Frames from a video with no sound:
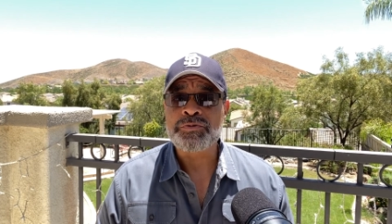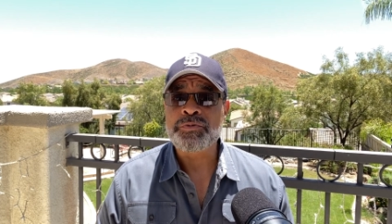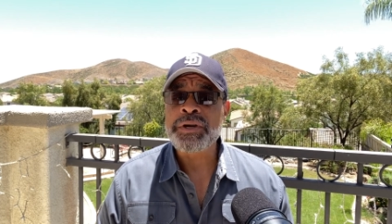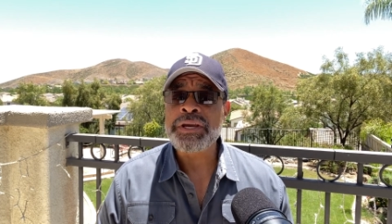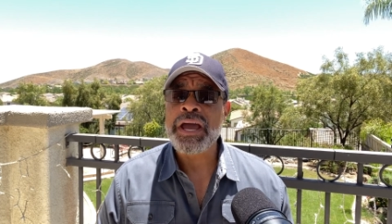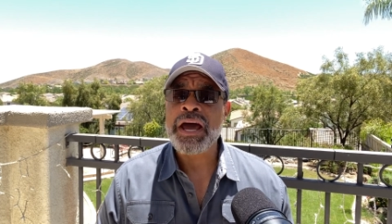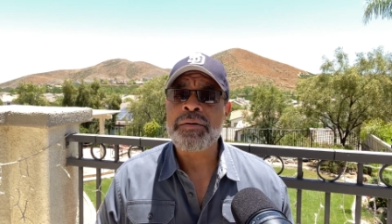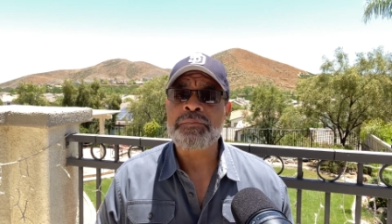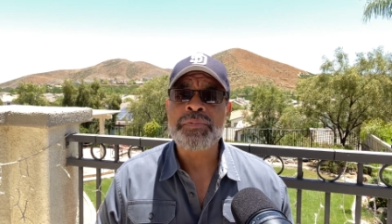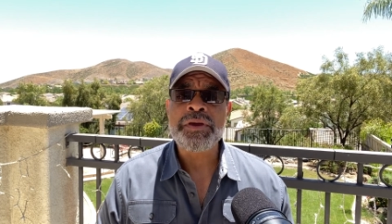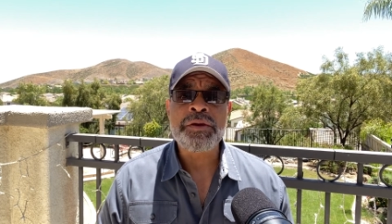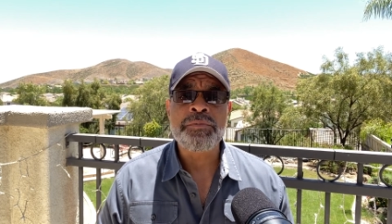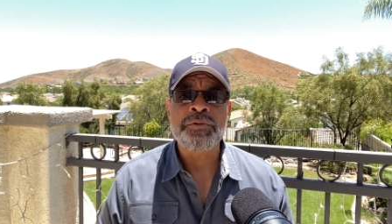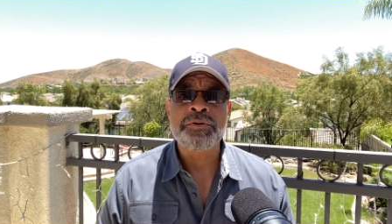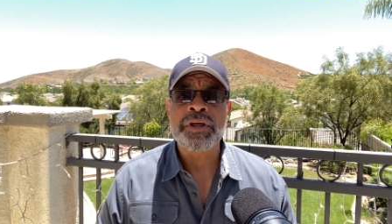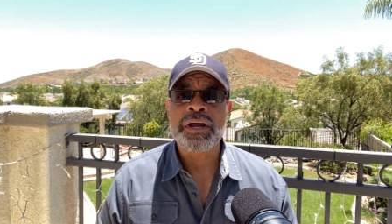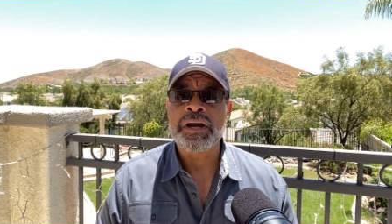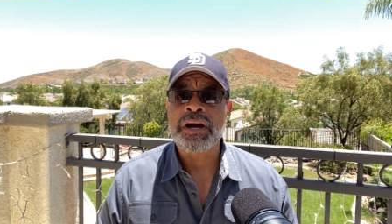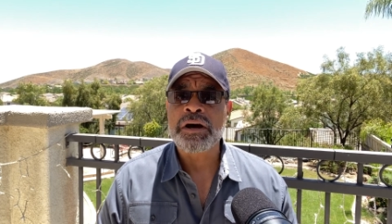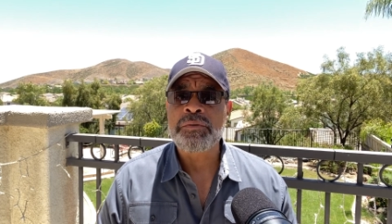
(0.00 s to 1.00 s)
We got people
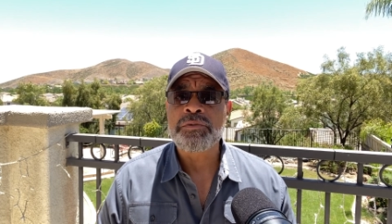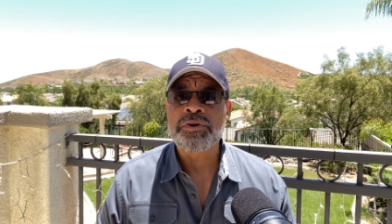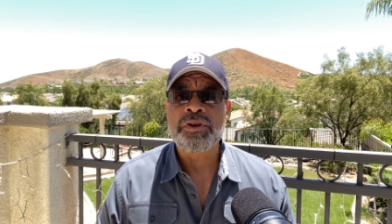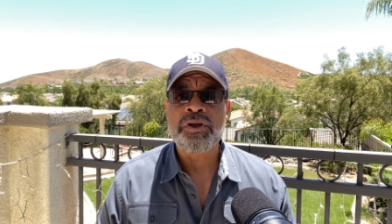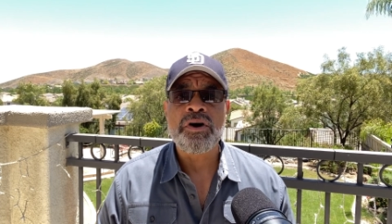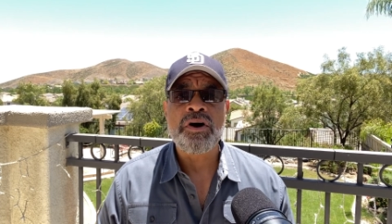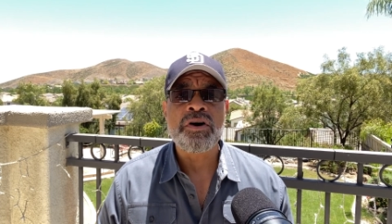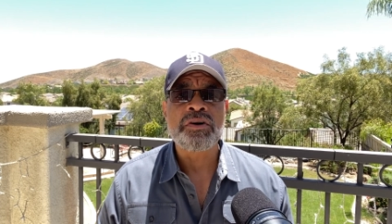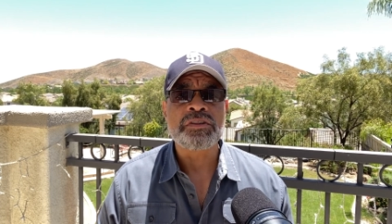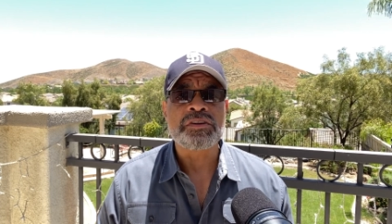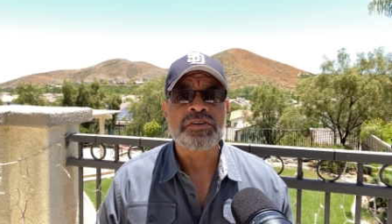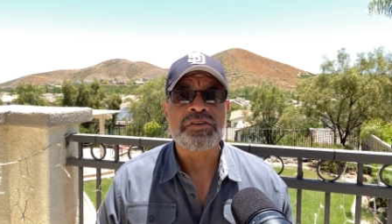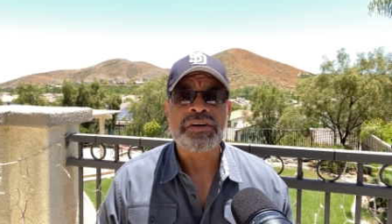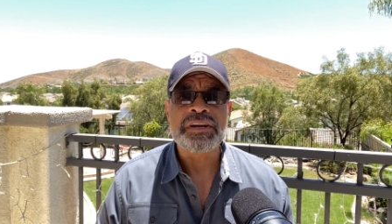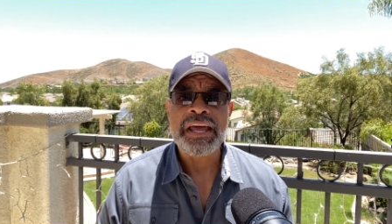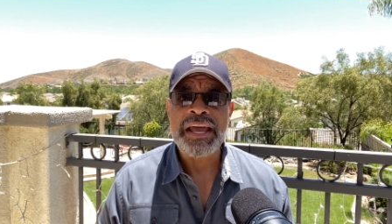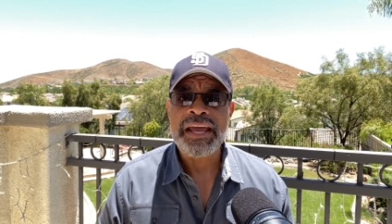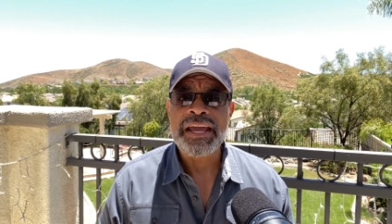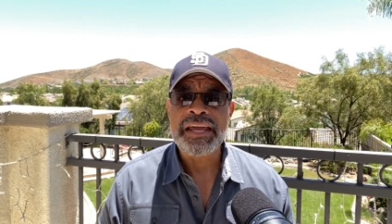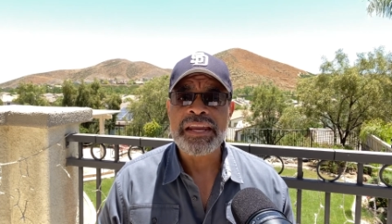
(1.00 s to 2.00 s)
that come along, they're
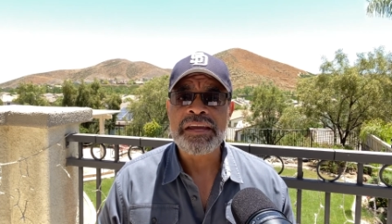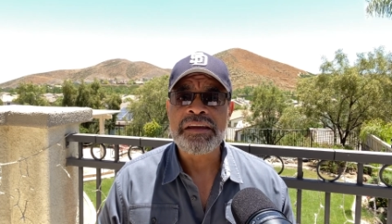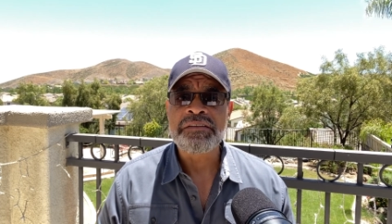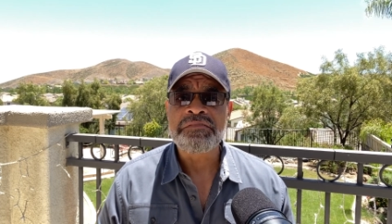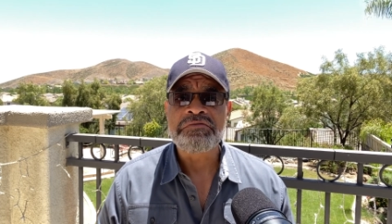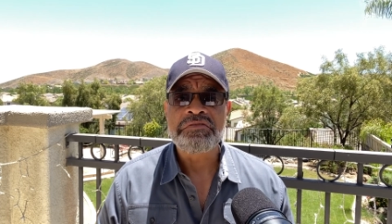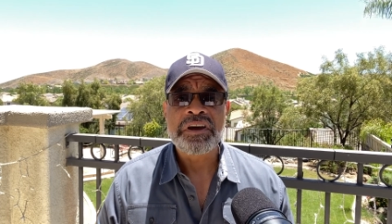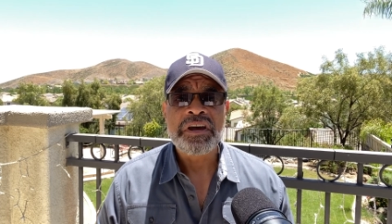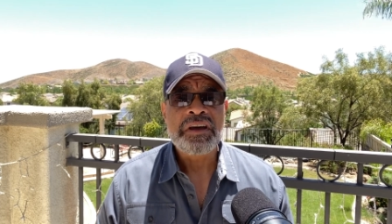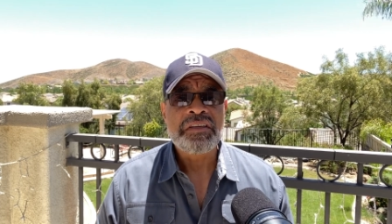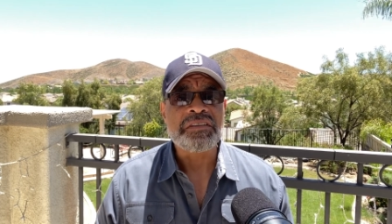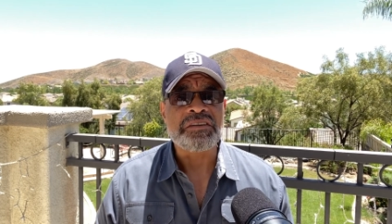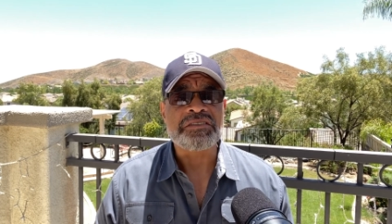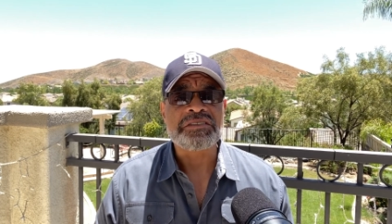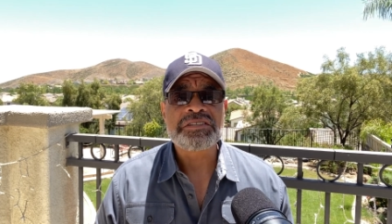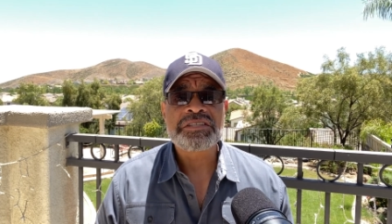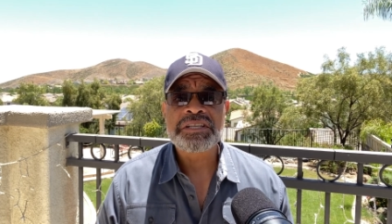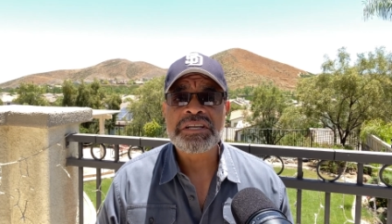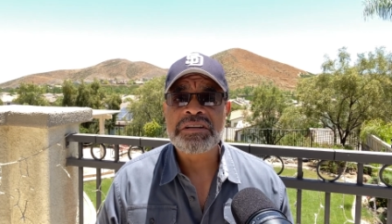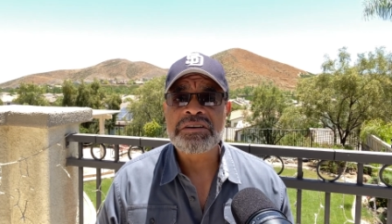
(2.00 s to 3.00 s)
negative, they're
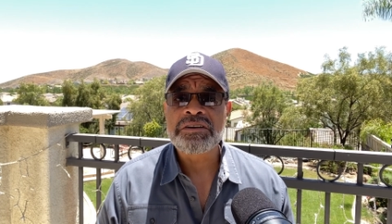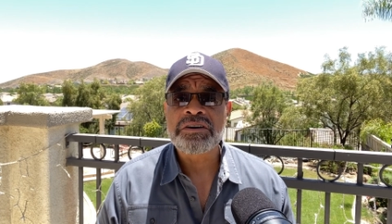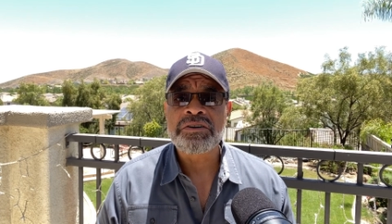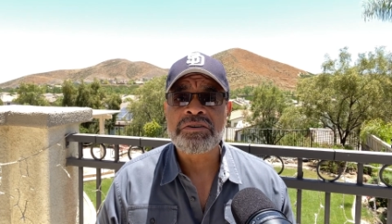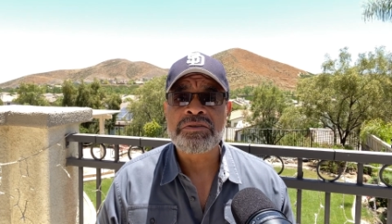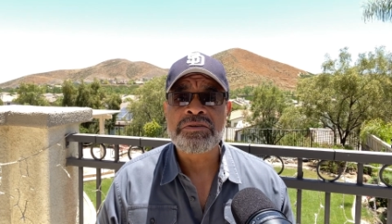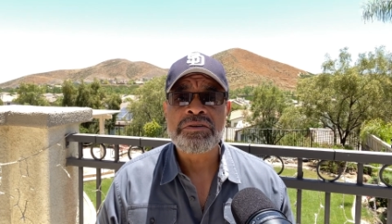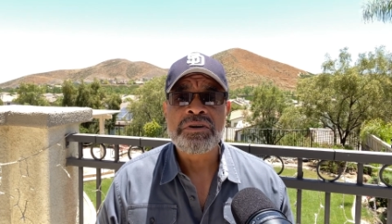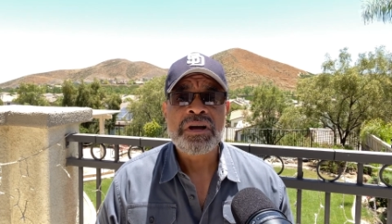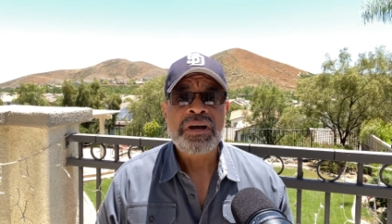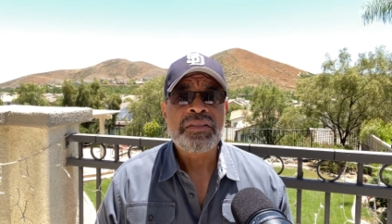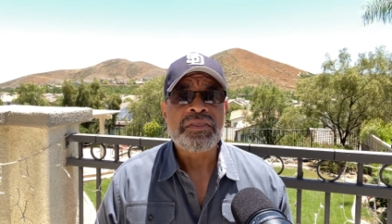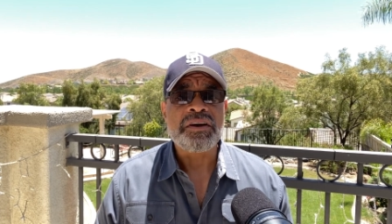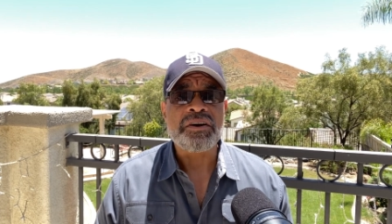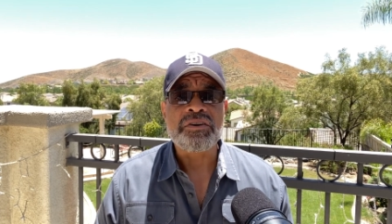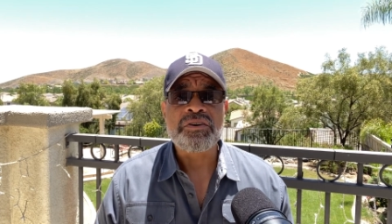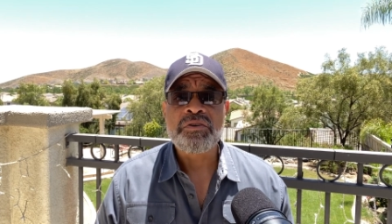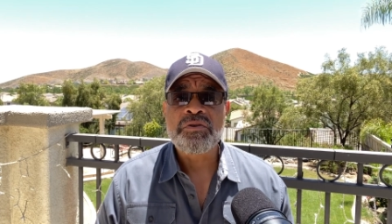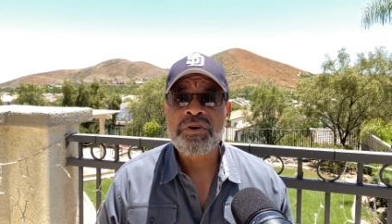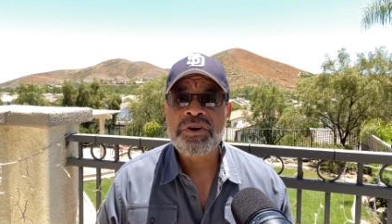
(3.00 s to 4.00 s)
cynical,
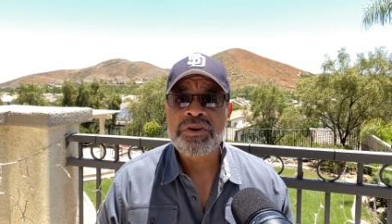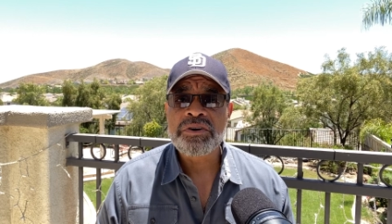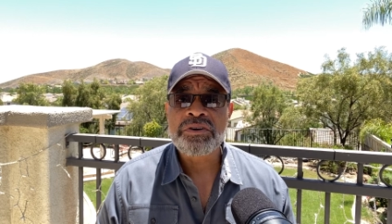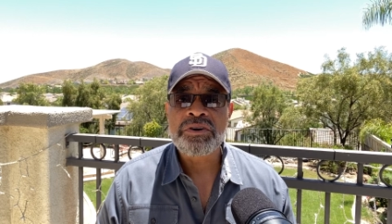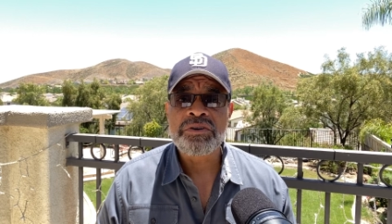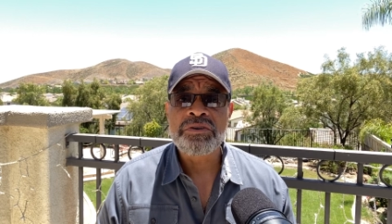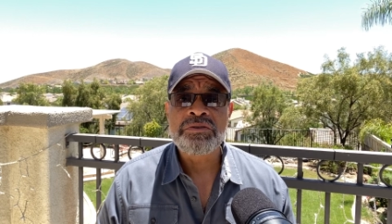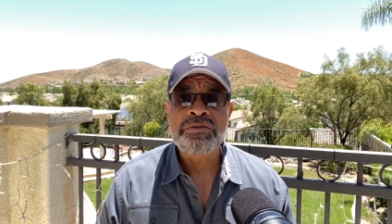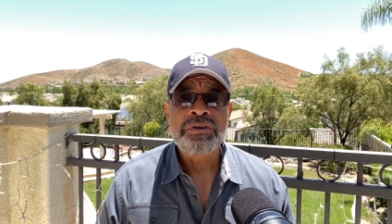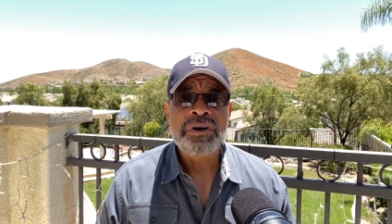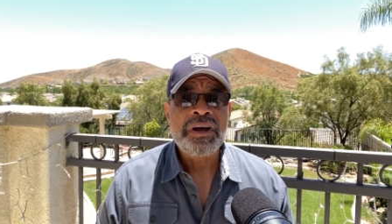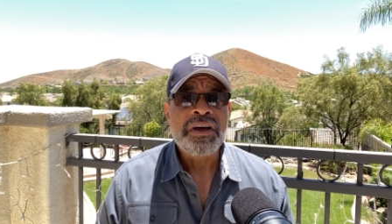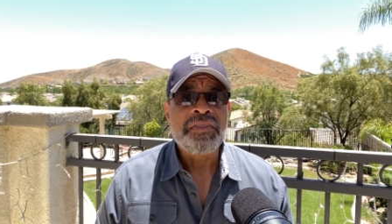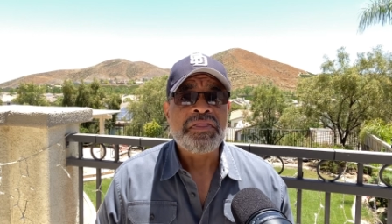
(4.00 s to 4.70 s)
they're critical,